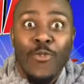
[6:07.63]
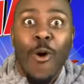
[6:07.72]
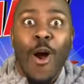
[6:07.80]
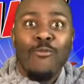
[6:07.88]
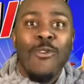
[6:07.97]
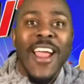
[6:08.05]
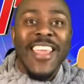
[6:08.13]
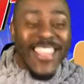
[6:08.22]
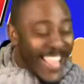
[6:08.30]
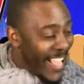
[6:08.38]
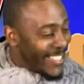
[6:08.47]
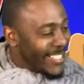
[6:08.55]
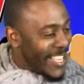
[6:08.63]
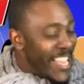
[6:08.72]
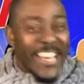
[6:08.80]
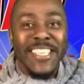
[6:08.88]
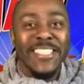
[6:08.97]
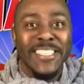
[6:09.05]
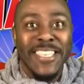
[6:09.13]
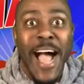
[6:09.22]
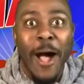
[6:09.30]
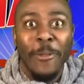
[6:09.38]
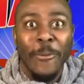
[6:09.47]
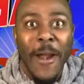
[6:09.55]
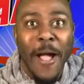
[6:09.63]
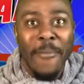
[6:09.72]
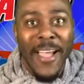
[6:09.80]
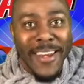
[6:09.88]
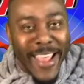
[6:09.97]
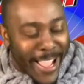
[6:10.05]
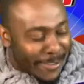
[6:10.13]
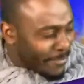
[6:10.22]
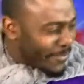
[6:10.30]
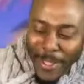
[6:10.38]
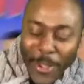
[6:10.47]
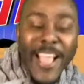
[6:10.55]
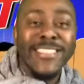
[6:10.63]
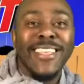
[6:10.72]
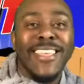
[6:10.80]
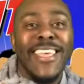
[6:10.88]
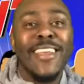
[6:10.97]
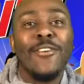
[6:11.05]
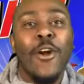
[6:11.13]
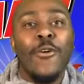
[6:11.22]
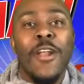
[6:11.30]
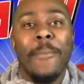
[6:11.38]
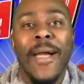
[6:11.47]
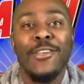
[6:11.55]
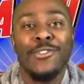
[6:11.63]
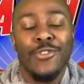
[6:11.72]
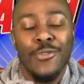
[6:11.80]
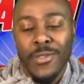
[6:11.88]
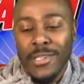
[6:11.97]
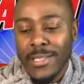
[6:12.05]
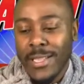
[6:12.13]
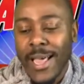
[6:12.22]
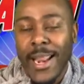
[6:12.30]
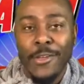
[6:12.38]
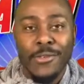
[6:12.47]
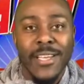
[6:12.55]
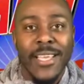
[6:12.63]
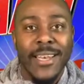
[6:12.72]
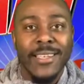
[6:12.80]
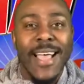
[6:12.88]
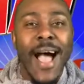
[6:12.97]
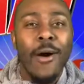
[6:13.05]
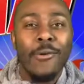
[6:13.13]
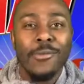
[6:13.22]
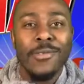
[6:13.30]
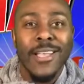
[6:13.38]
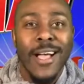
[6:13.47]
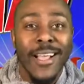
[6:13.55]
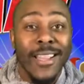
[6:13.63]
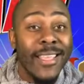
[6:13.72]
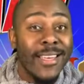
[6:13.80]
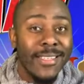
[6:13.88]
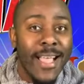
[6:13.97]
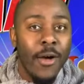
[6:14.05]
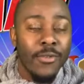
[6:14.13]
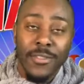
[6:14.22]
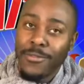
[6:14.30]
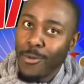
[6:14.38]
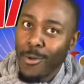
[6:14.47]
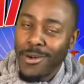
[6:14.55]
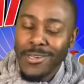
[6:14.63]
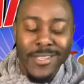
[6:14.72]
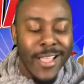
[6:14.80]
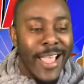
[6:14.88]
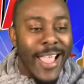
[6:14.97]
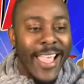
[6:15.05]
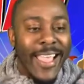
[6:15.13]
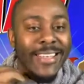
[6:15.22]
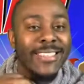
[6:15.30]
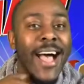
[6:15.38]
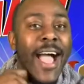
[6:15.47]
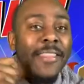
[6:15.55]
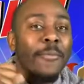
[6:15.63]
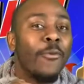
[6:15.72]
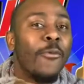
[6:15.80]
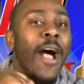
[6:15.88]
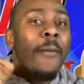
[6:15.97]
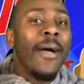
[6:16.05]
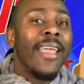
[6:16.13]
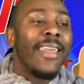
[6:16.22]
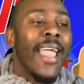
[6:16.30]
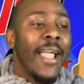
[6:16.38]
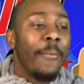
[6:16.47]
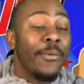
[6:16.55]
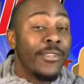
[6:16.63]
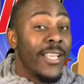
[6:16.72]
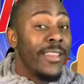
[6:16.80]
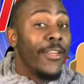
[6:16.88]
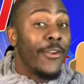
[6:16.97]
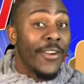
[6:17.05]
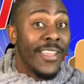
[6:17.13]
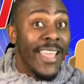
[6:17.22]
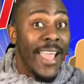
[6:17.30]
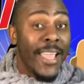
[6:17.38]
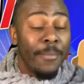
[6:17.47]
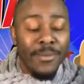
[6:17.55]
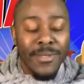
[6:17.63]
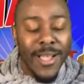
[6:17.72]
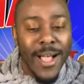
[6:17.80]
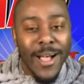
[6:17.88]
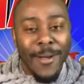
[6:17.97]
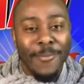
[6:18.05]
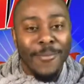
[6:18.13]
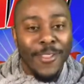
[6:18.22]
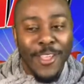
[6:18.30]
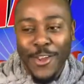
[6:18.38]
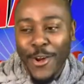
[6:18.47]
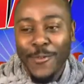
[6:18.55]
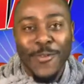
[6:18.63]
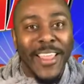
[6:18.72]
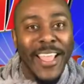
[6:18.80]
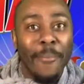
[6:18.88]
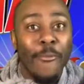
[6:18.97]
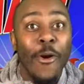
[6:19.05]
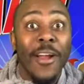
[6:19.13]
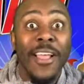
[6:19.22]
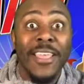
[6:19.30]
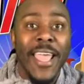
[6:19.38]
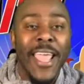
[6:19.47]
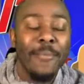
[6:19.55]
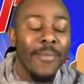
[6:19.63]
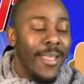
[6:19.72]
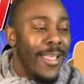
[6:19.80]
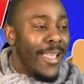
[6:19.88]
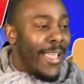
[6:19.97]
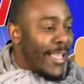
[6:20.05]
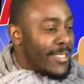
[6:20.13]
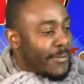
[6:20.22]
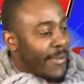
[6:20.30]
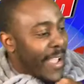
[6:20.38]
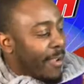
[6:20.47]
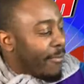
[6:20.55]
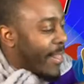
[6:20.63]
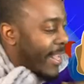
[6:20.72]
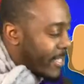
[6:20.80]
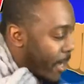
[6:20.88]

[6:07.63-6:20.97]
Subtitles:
are right. Yes, it is a towel around my neck. As a kid growing up, I used to do this a lot. I used to get towels, clean towels, of course, and tie them around my neck and pretend they're capes. Like I'm wearing a cape, as if I could fly. Tell